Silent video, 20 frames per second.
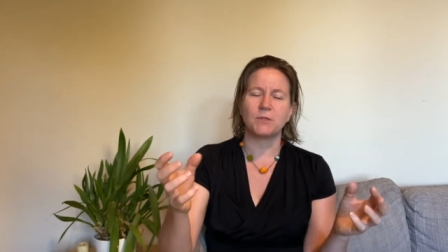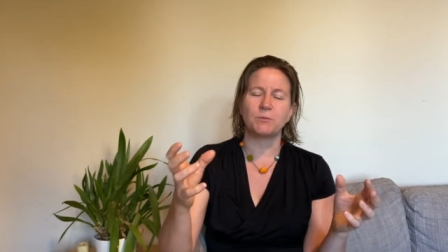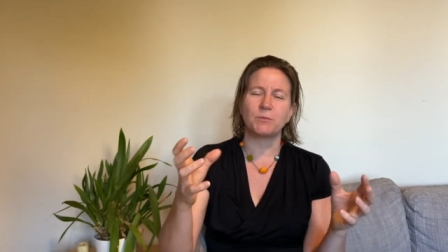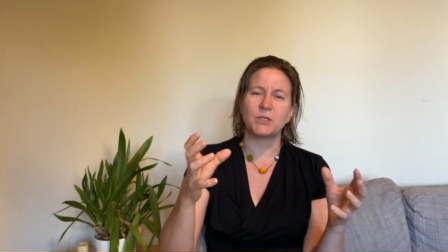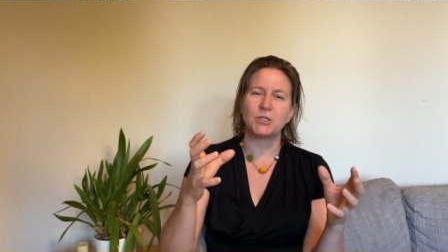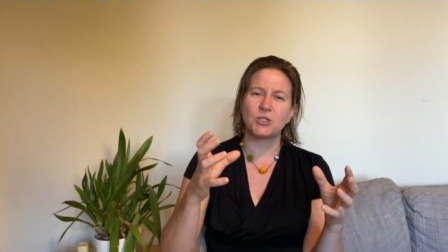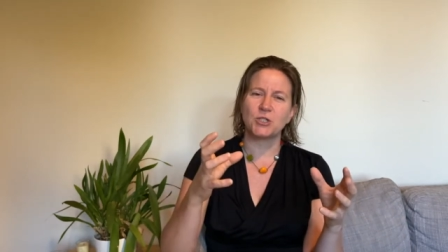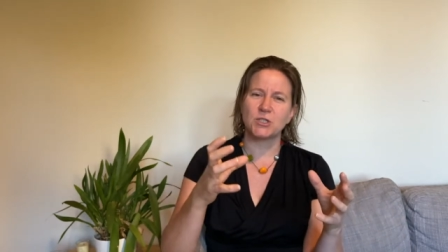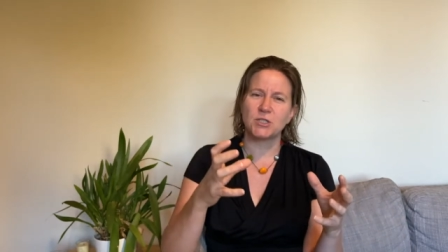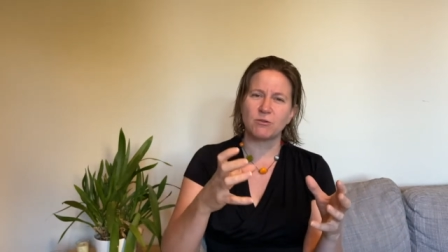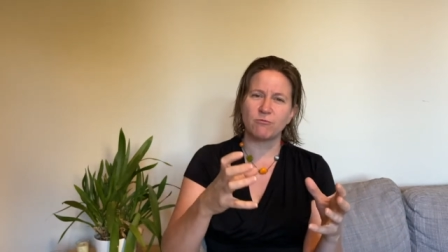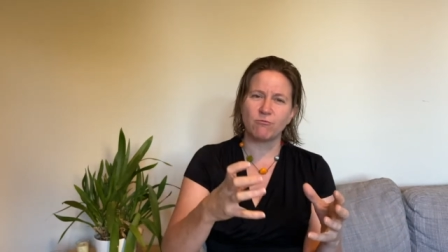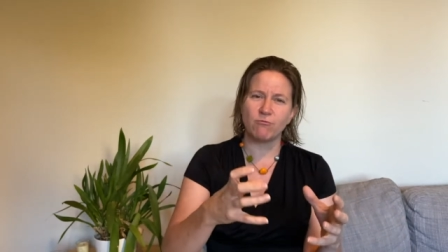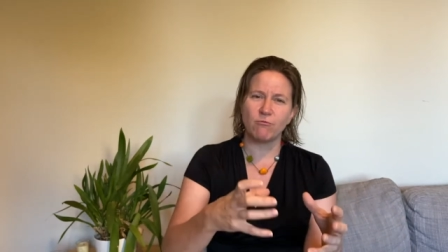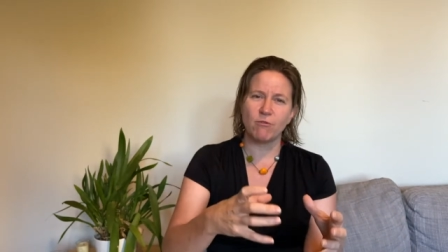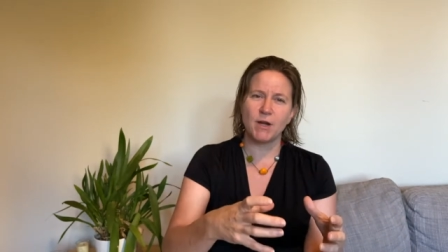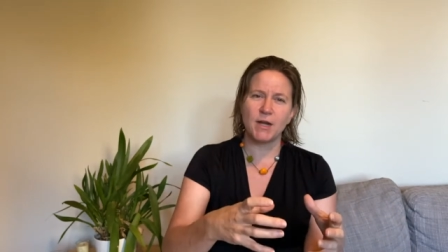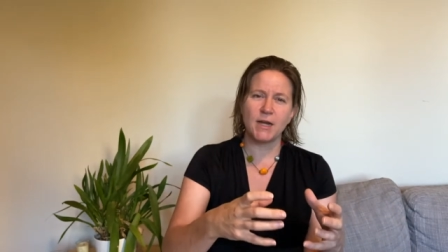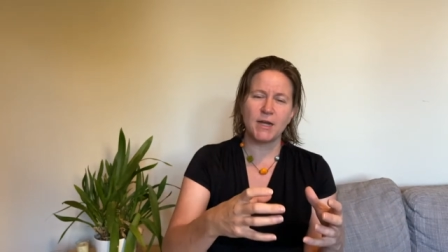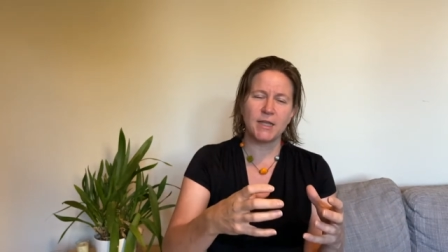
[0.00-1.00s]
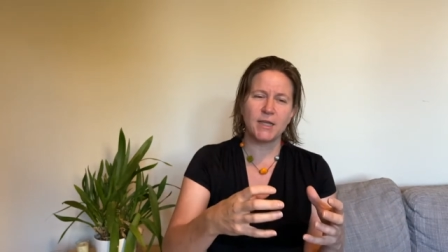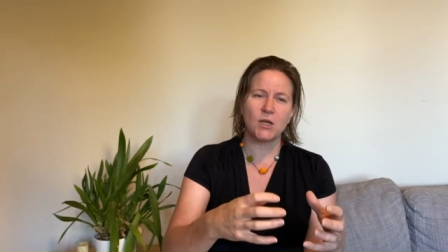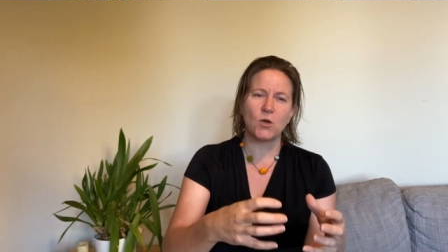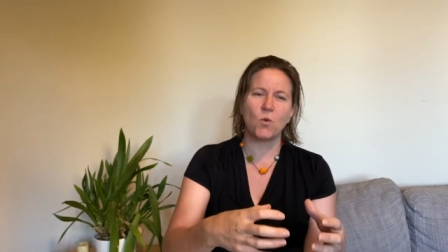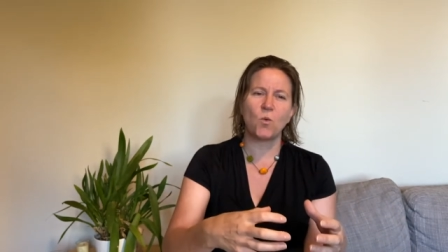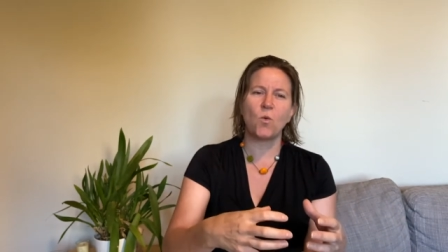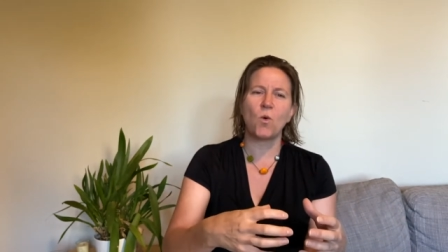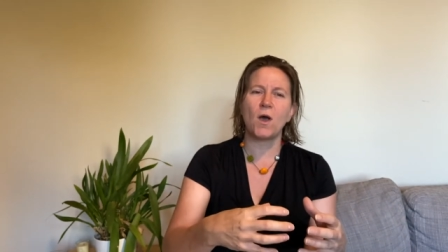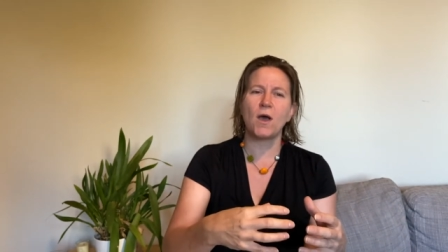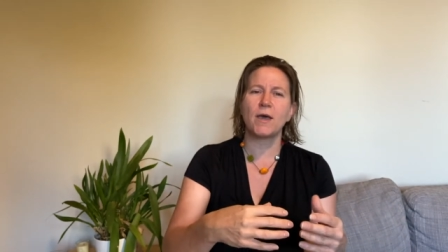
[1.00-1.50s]
but just a really
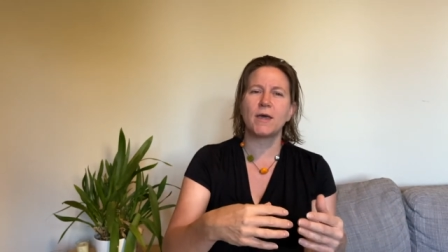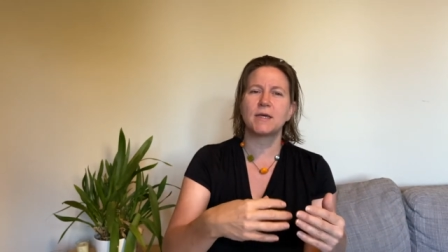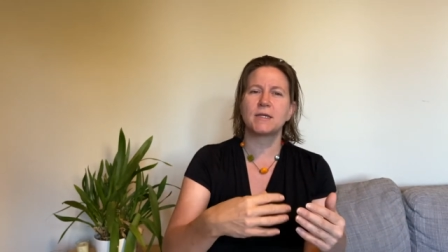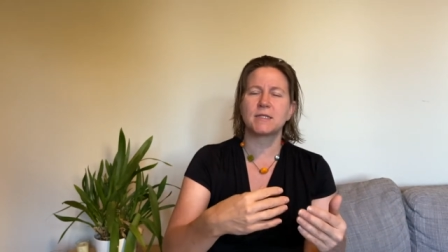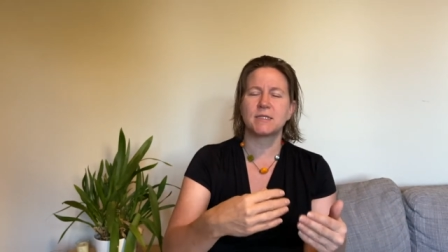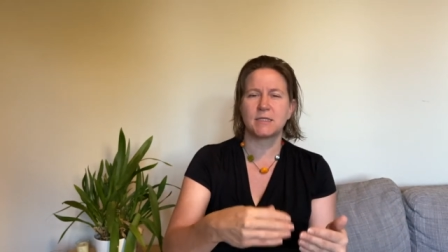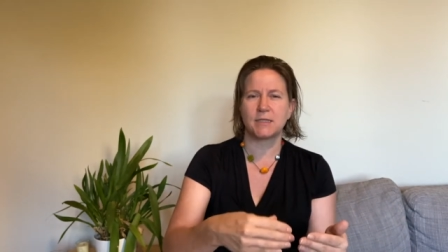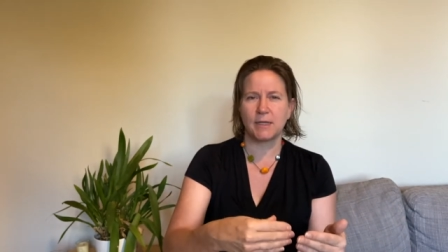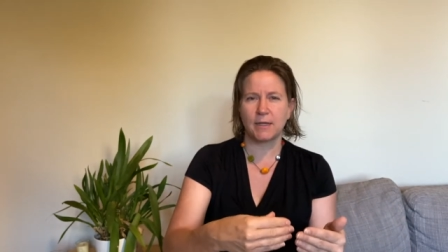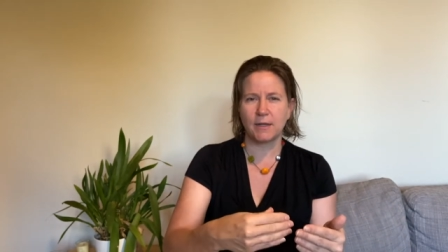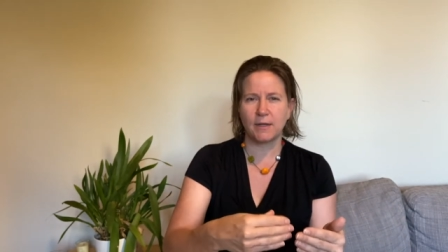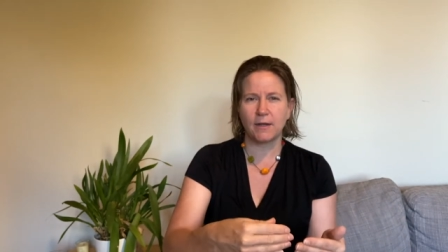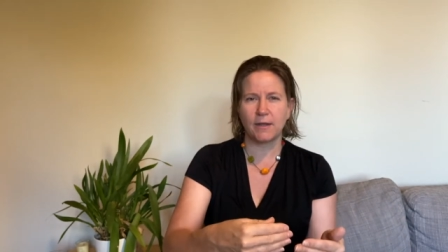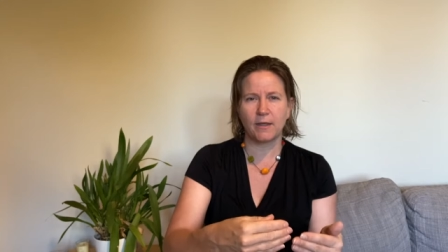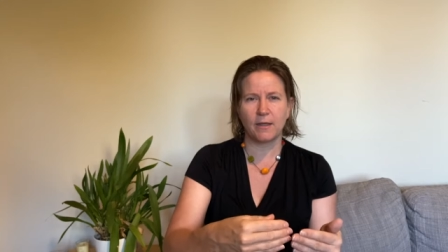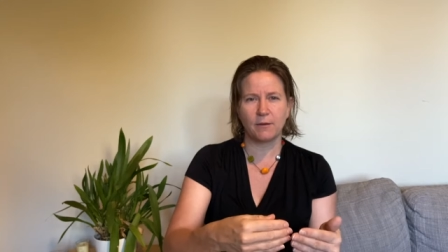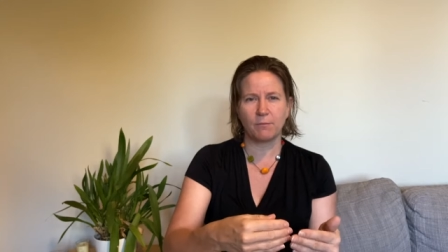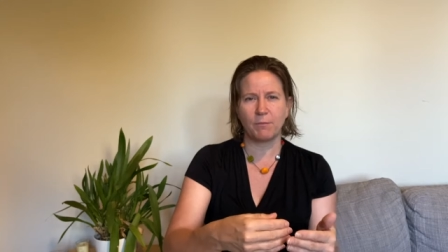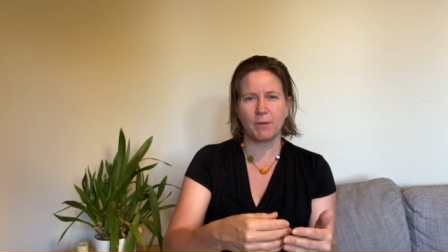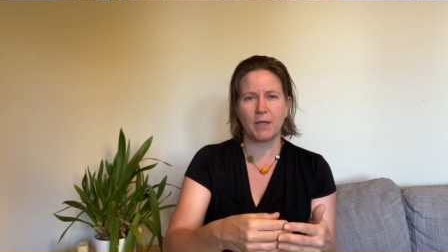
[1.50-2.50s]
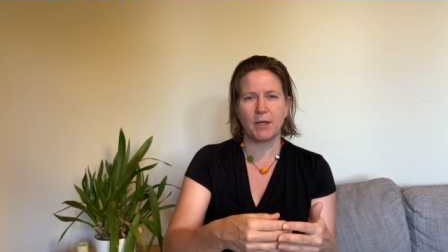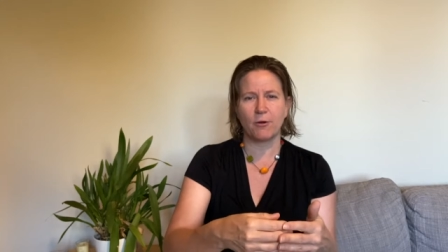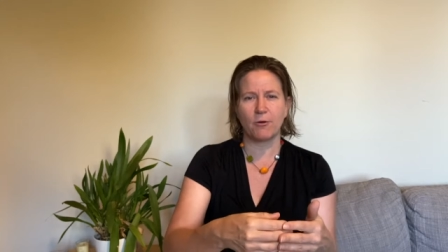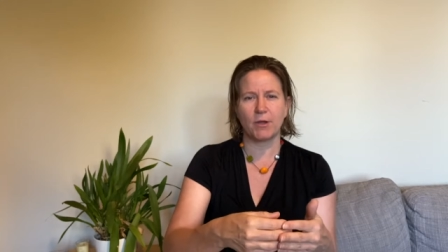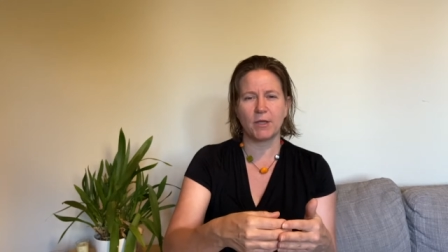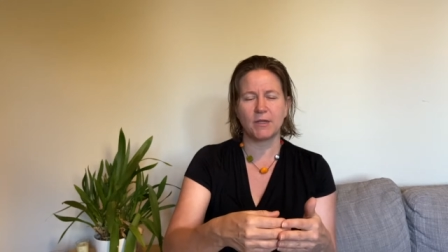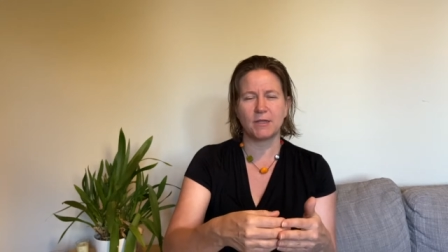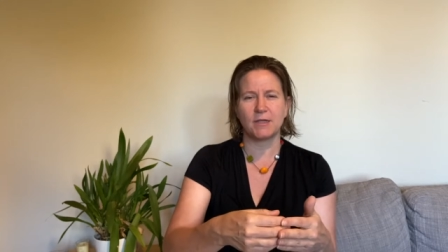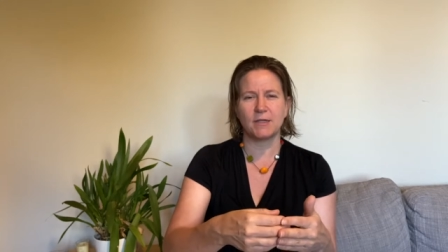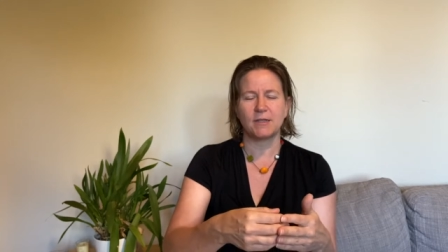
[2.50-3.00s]
quiet settling in
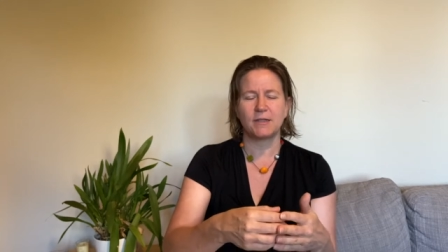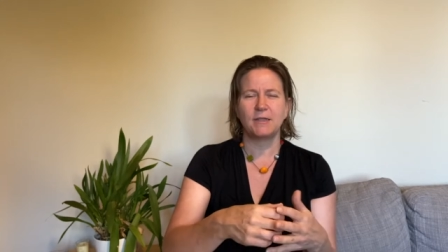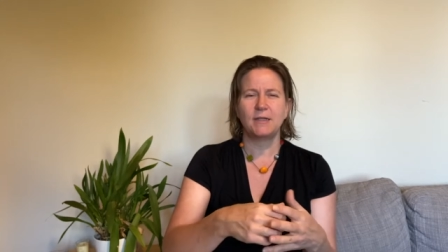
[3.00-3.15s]
period.